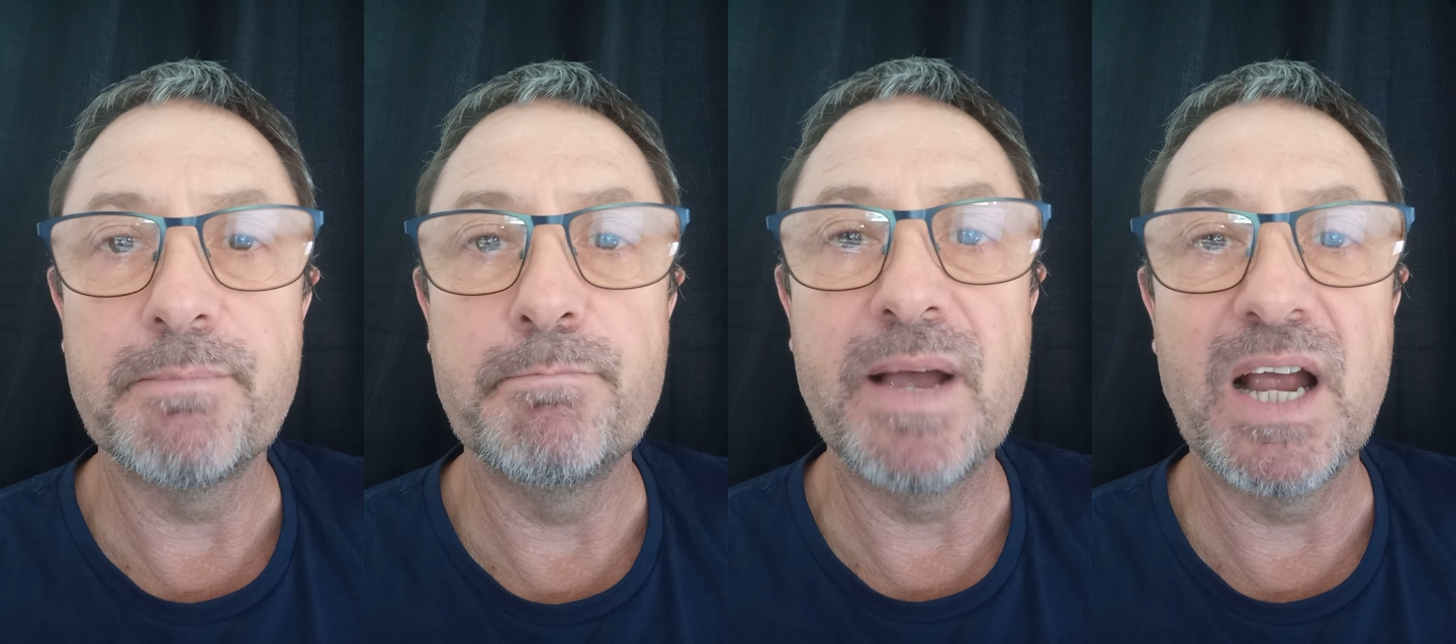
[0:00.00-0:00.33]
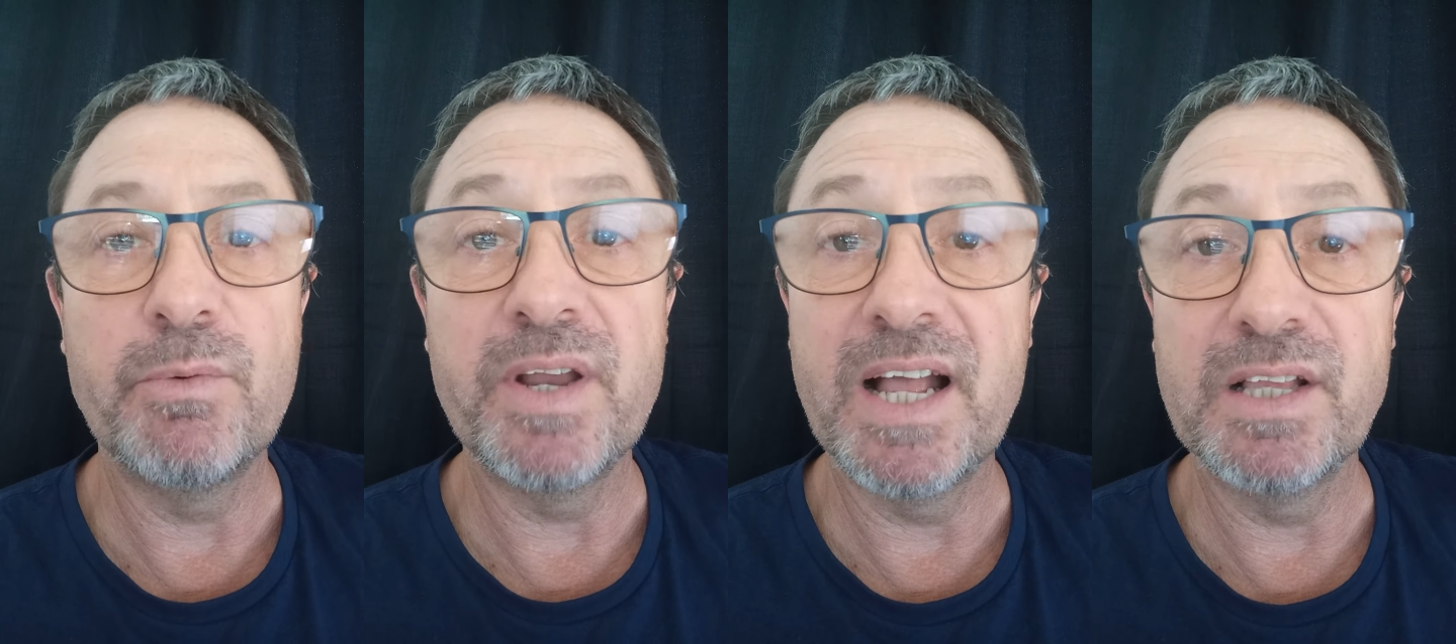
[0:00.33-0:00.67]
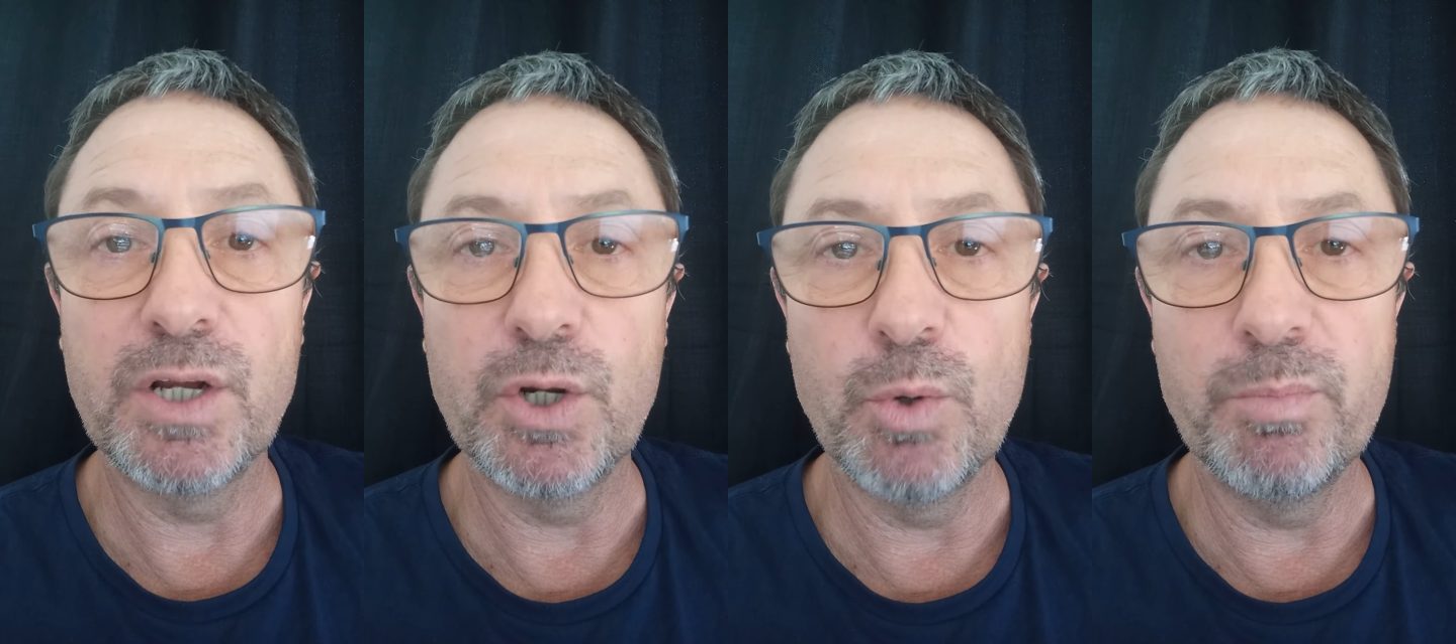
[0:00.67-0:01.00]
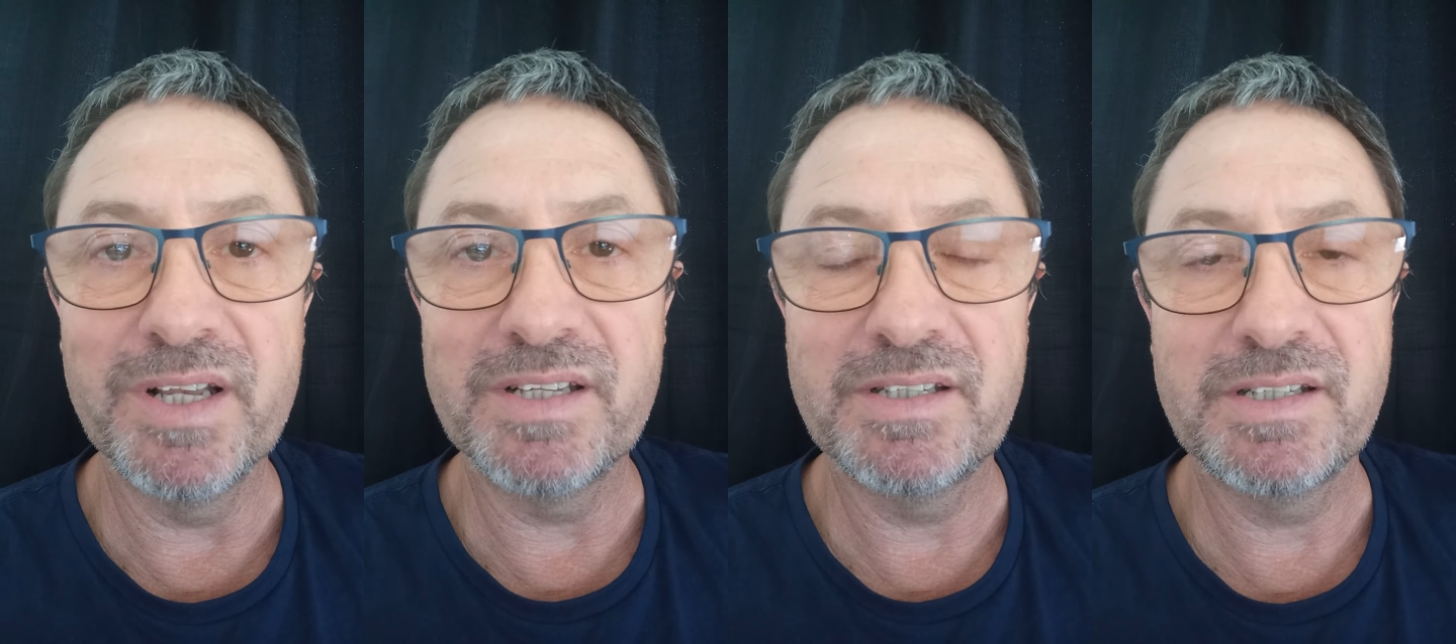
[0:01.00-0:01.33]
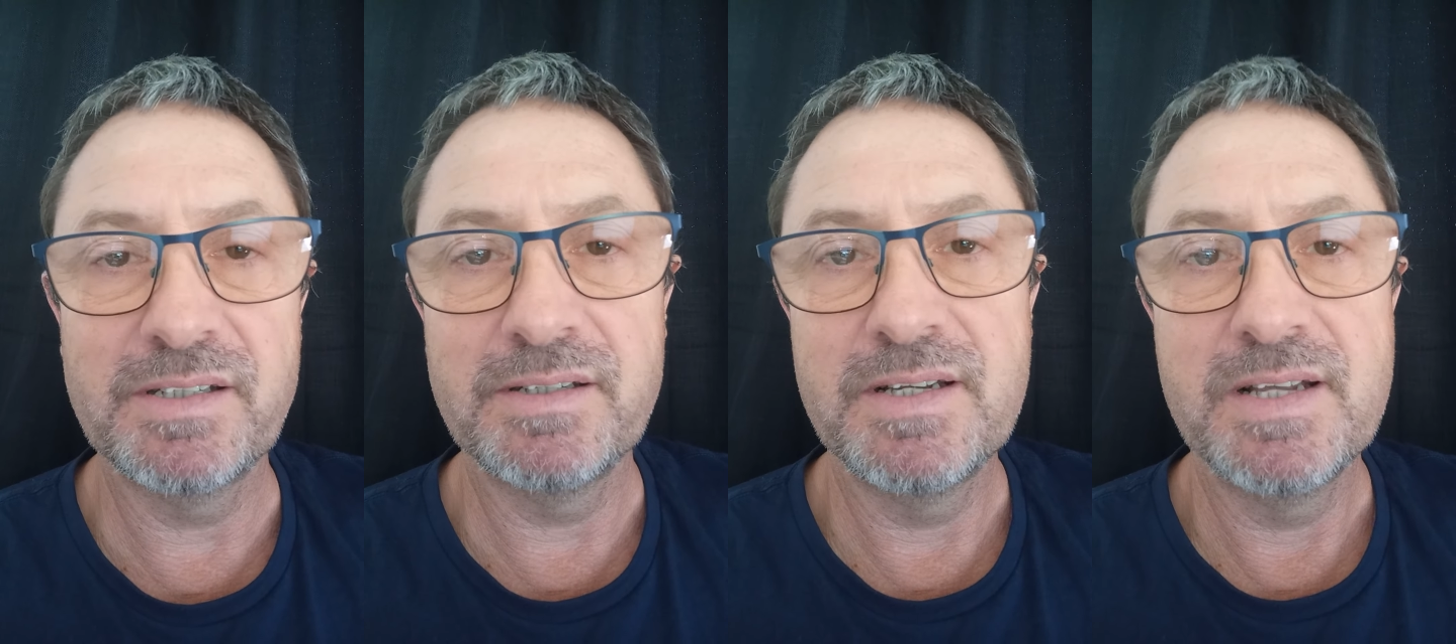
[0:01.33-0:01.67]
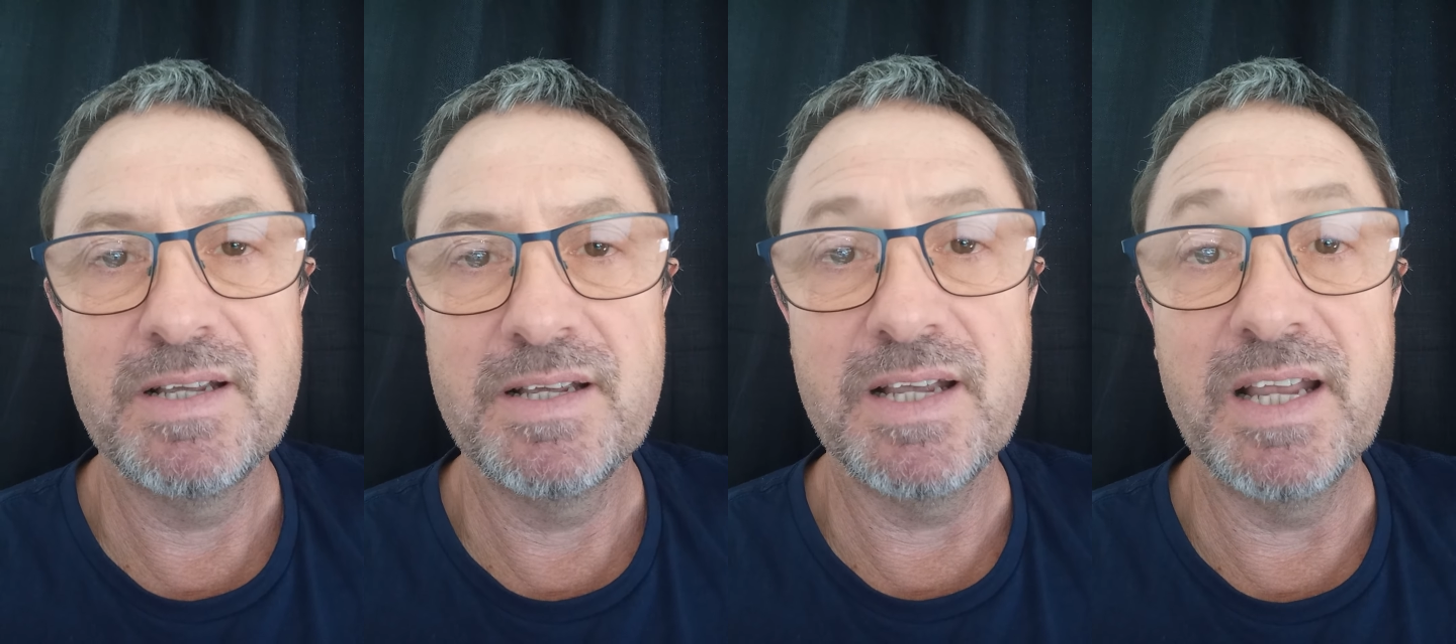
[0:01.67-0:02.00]
Maori and globalists
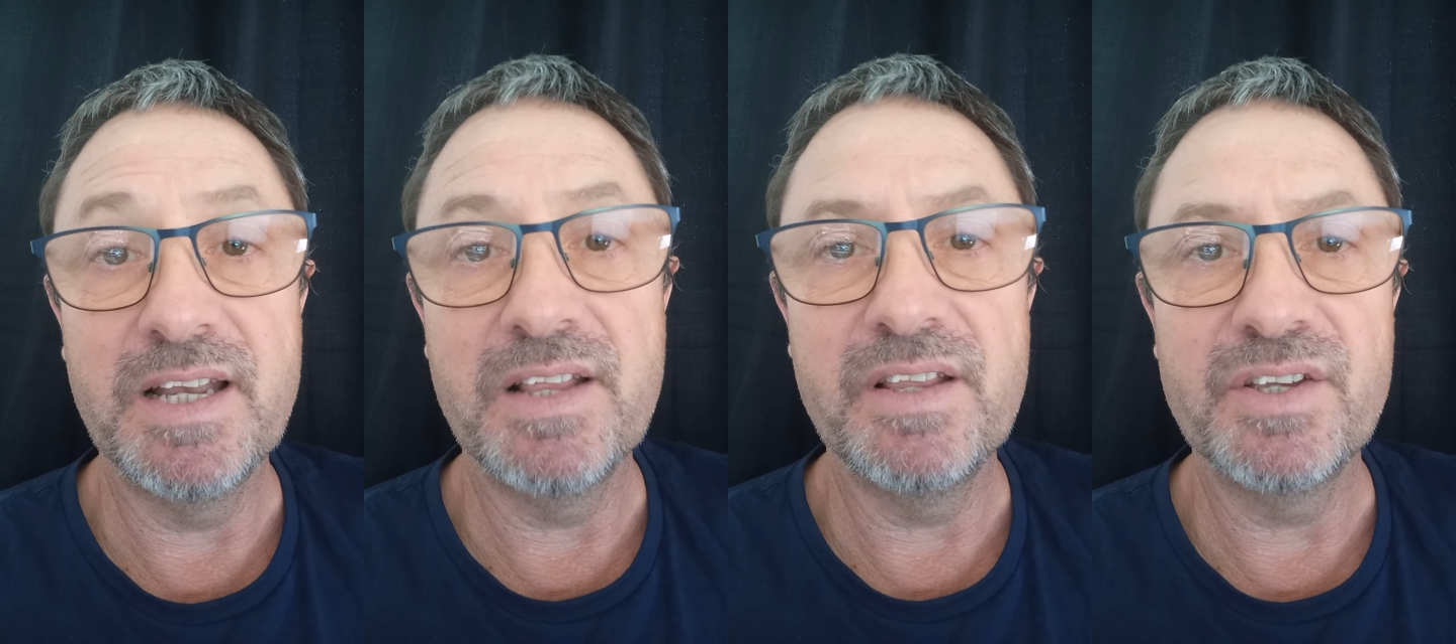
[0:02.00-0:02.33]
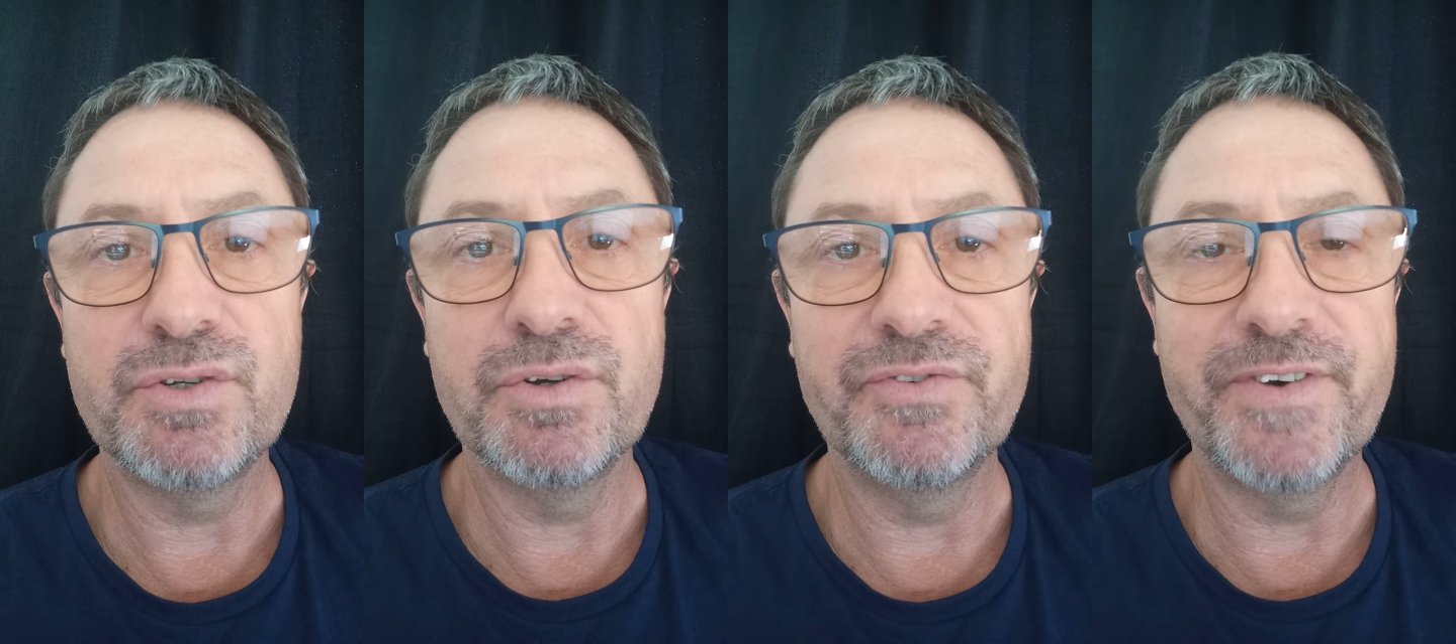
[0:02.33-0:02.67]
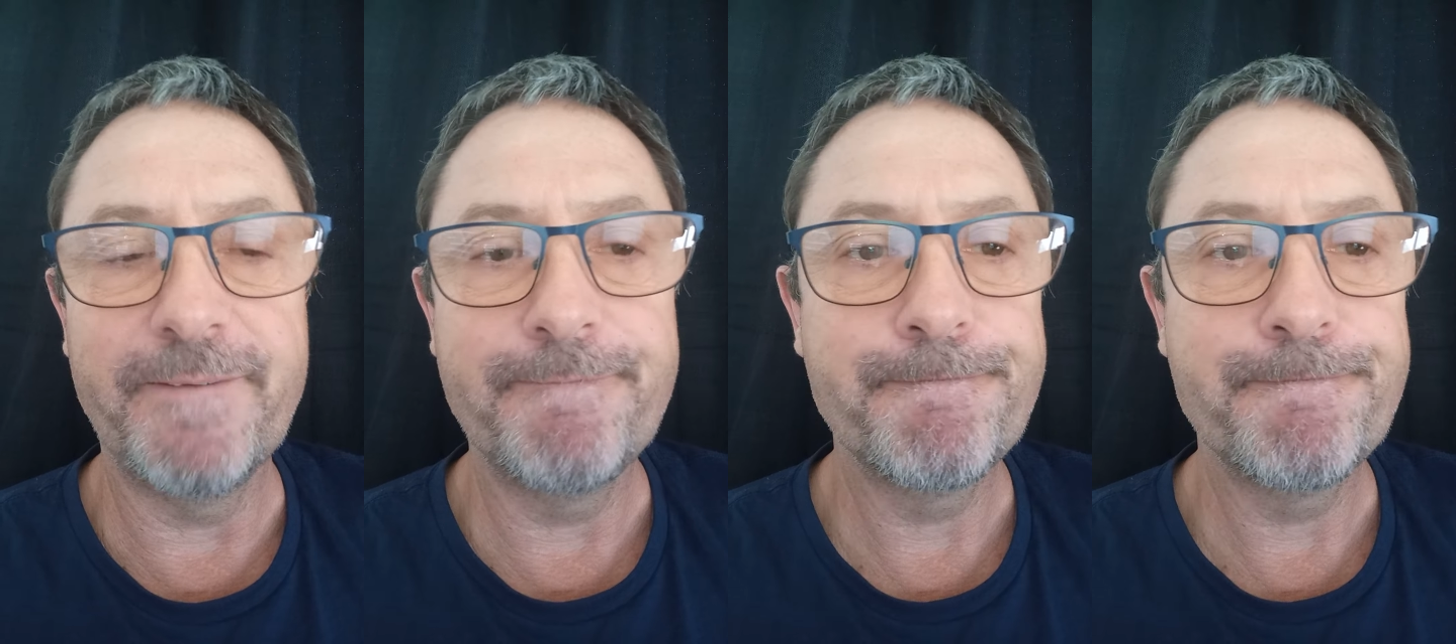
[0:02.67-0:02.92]
in this country.